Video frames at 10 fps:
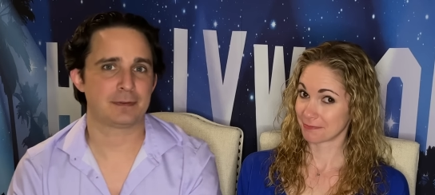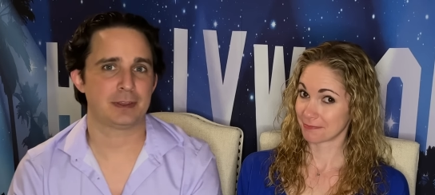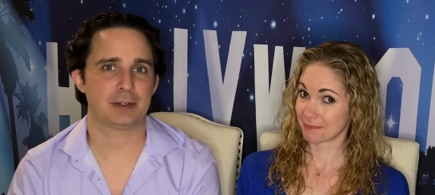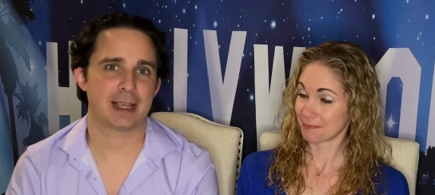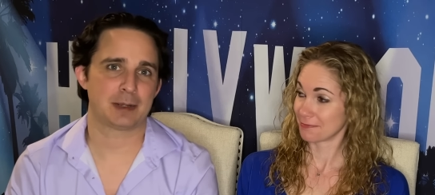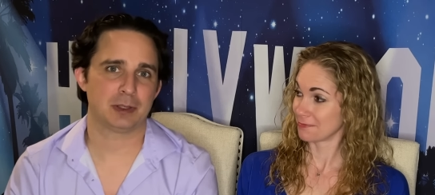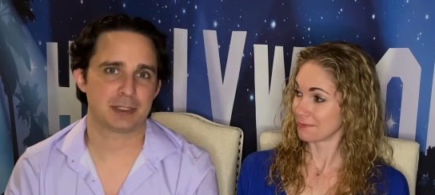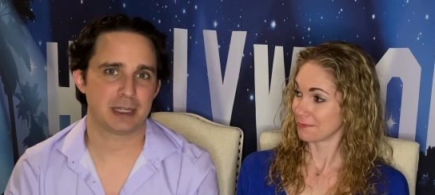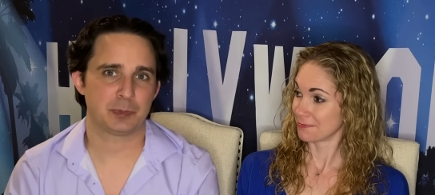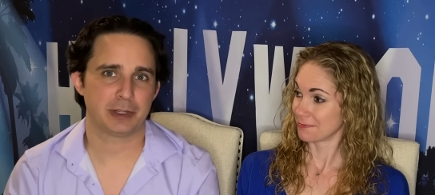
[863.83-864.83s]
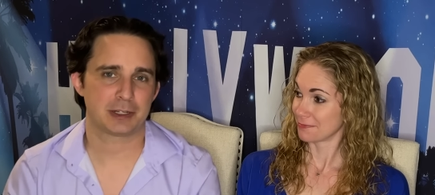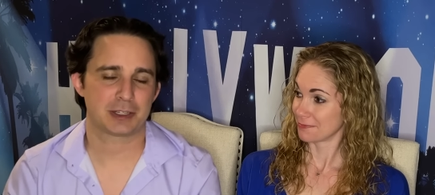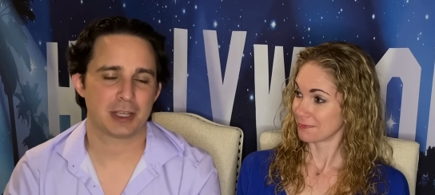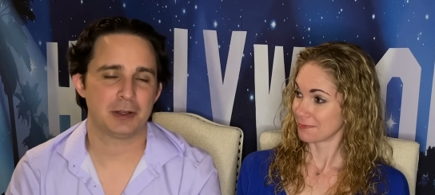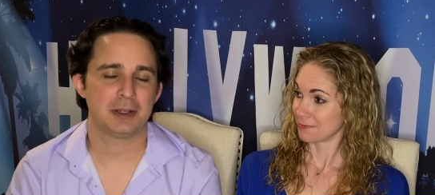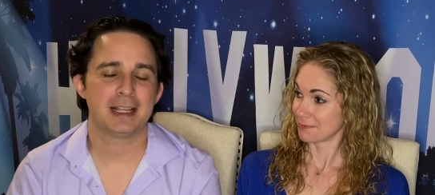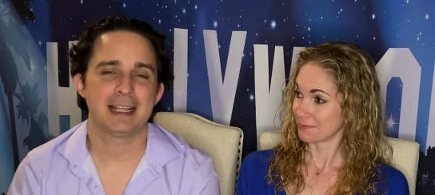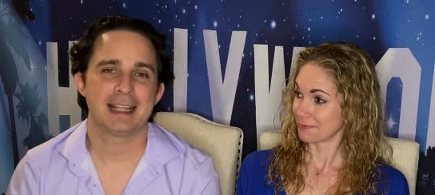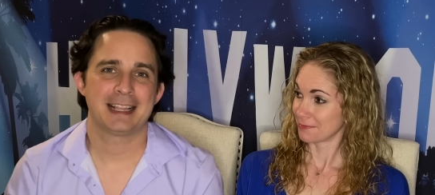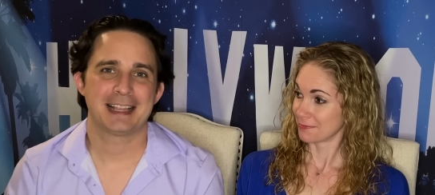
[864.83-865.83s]
Speaker 1: for the Dragon Ball Z Abridged. So
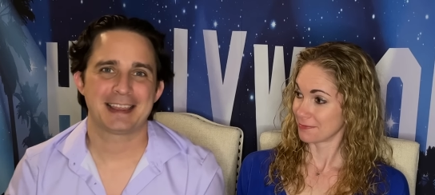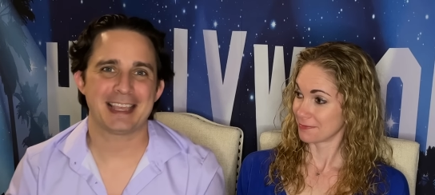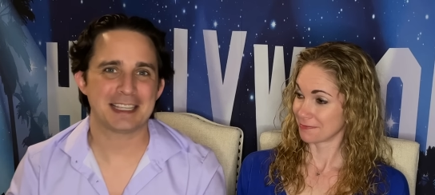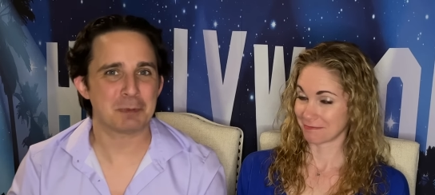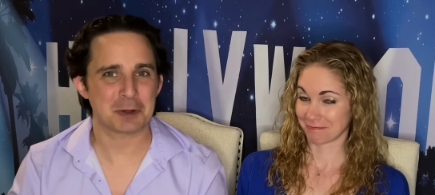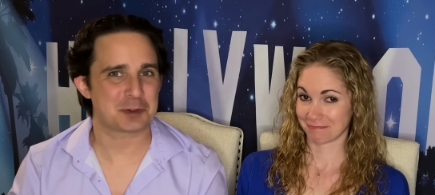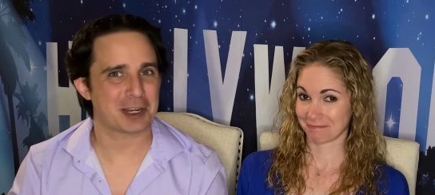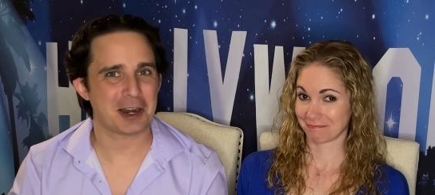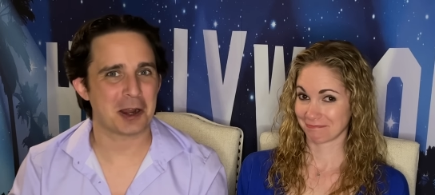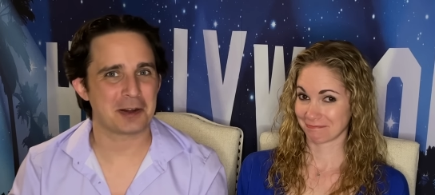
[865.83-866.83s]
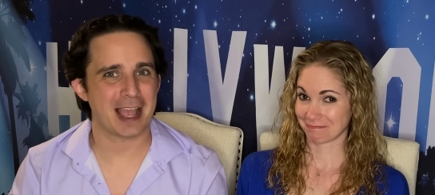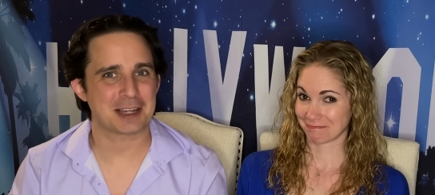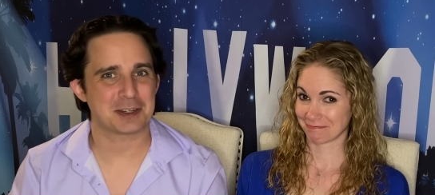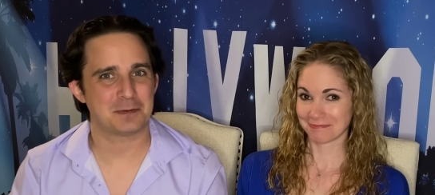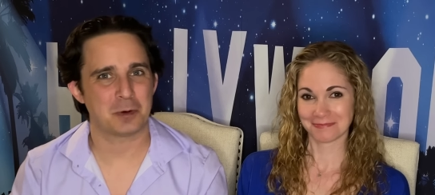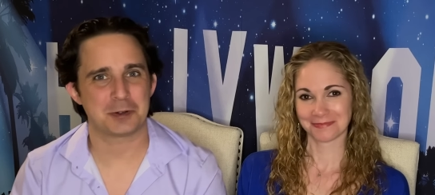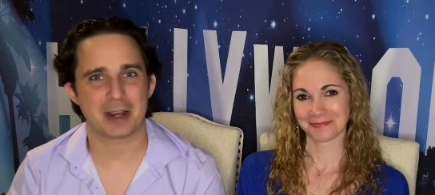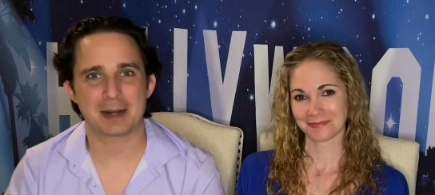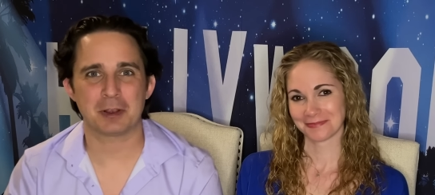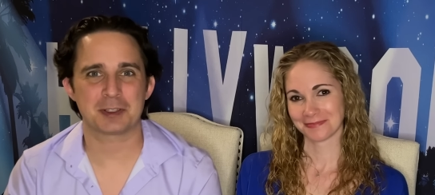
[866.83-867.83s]
thanks so much for checking out our reaction for
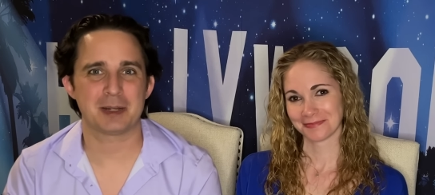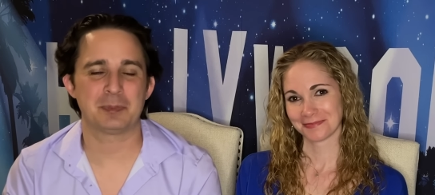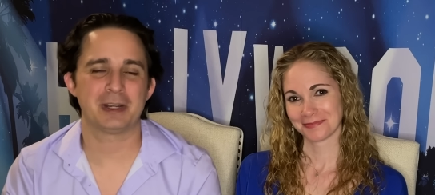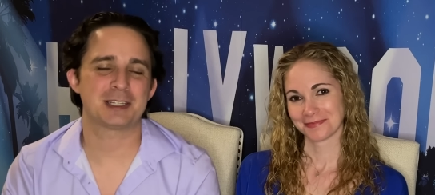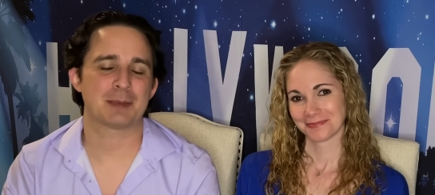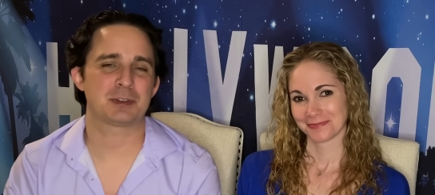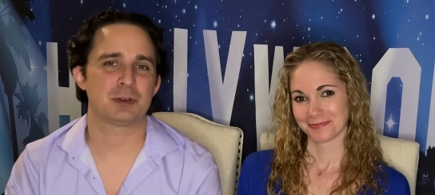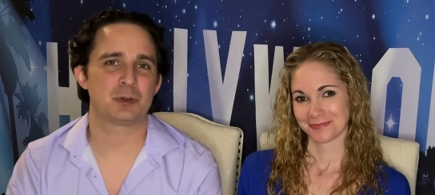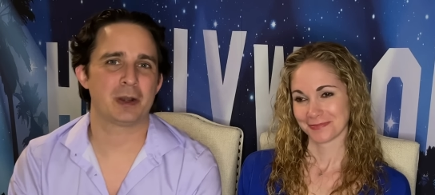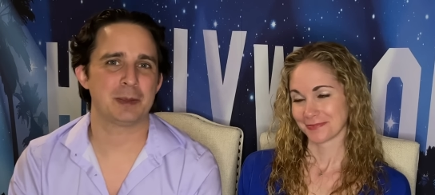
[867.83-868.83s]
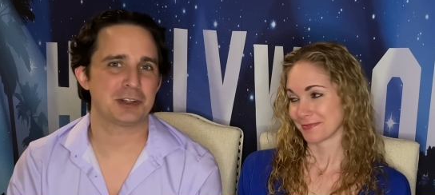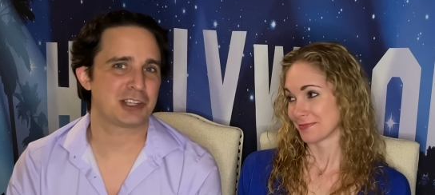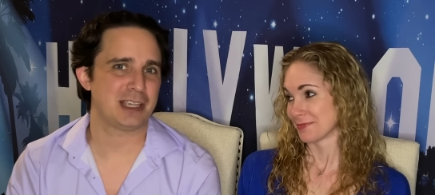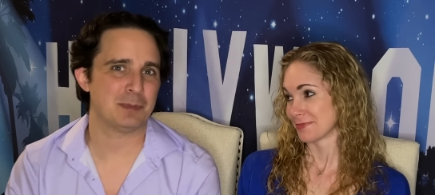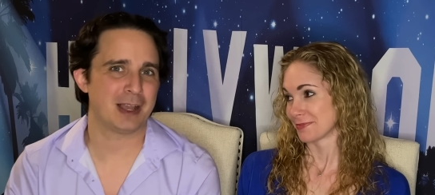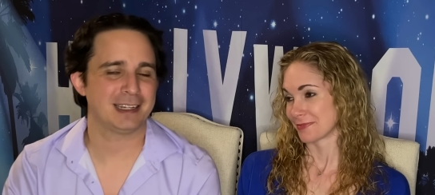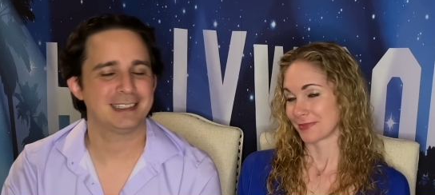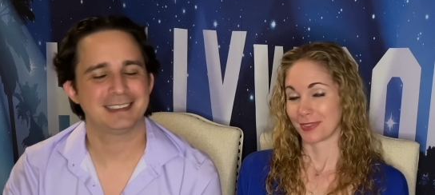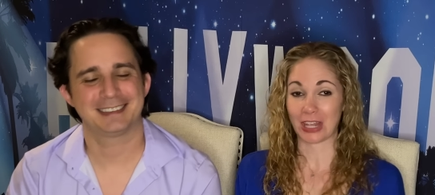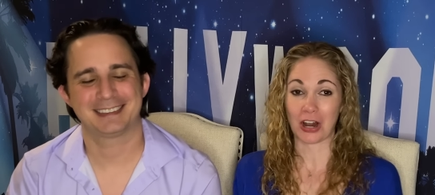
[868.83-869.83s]
Dragon Ball Z Abridged episode 20, but just keep in mind.
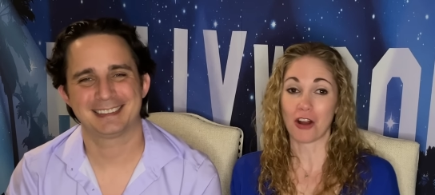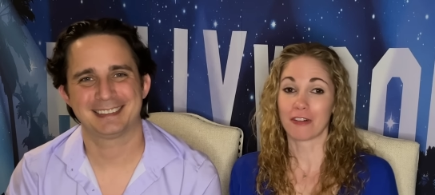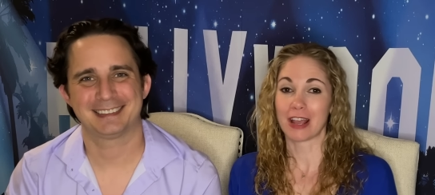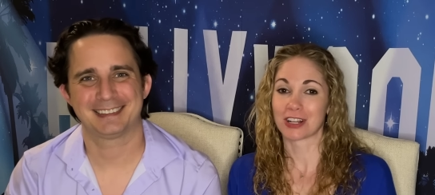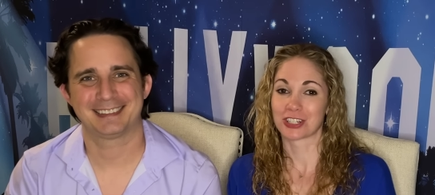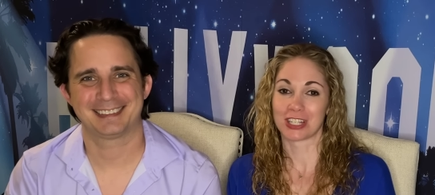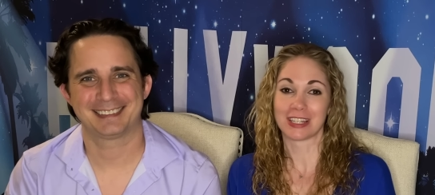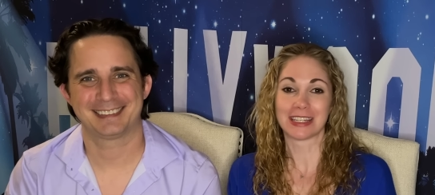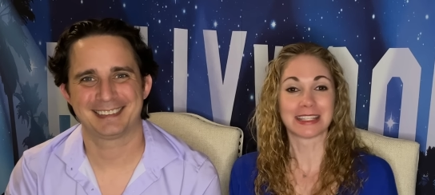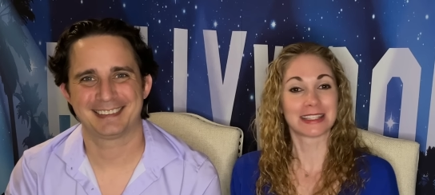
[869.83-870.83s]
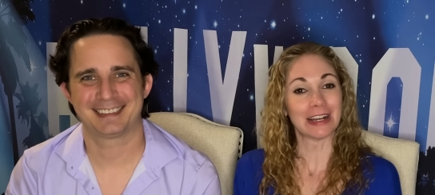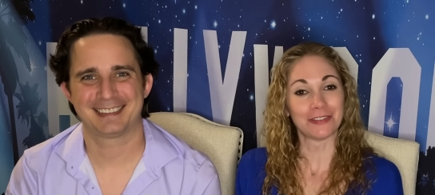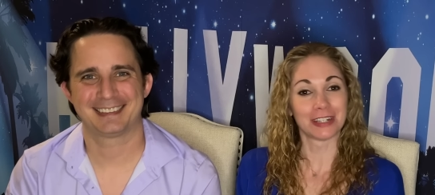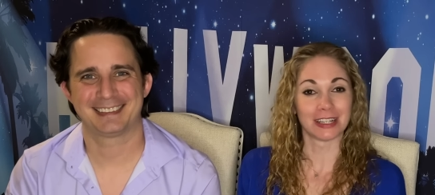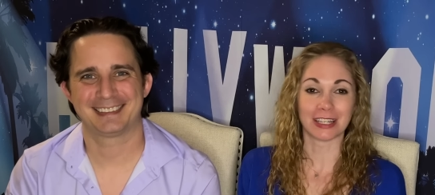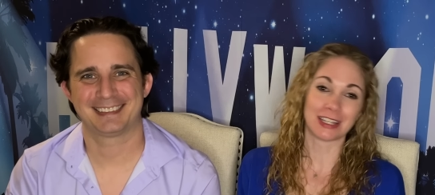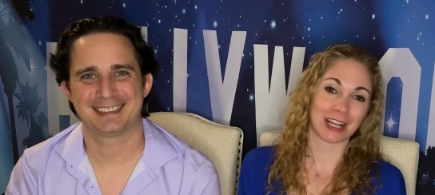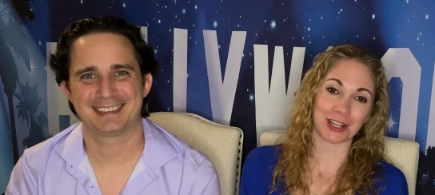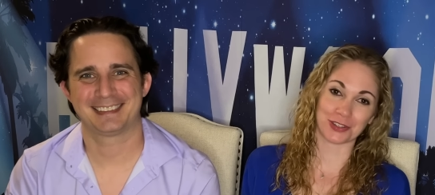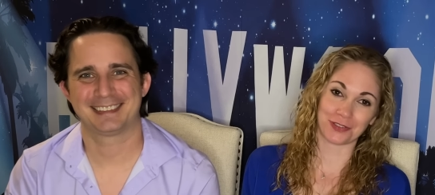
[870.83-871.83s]
Speaker 2: That our reaction is definitely
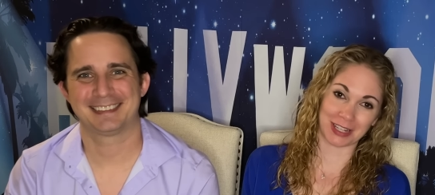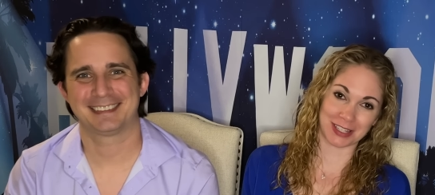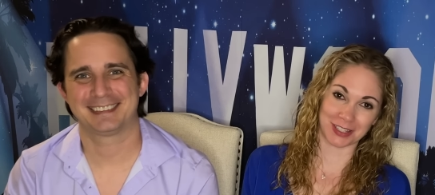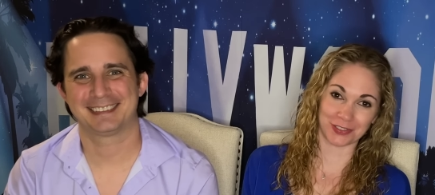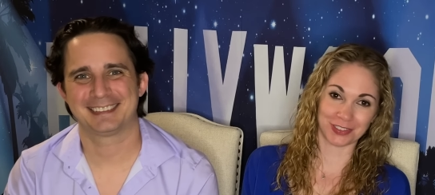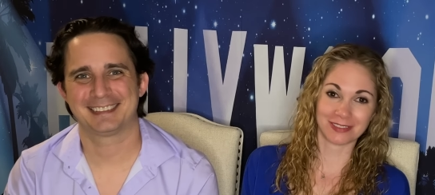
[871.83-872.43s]
not definitive.